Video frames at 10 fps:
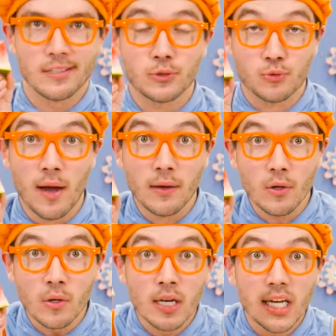This
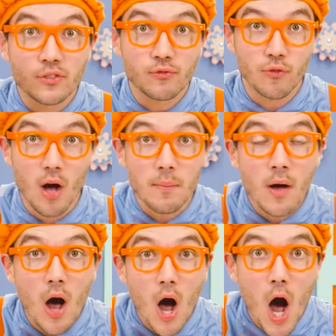triangle is
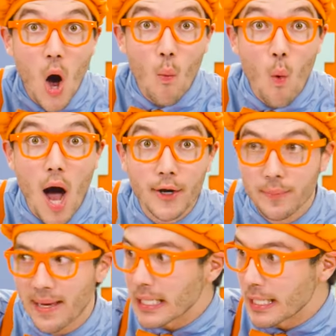from a
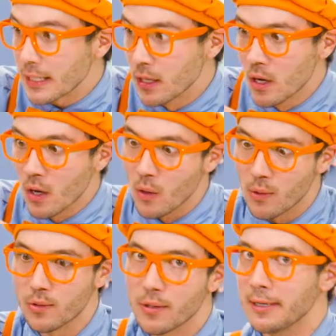watermelon.
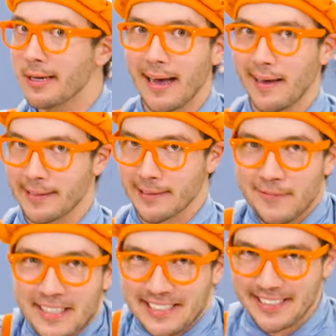I
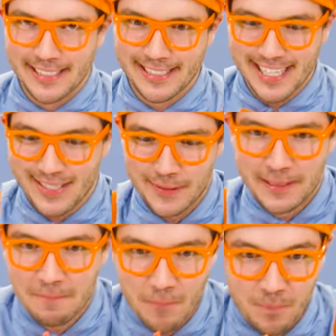can't wait to taste this one.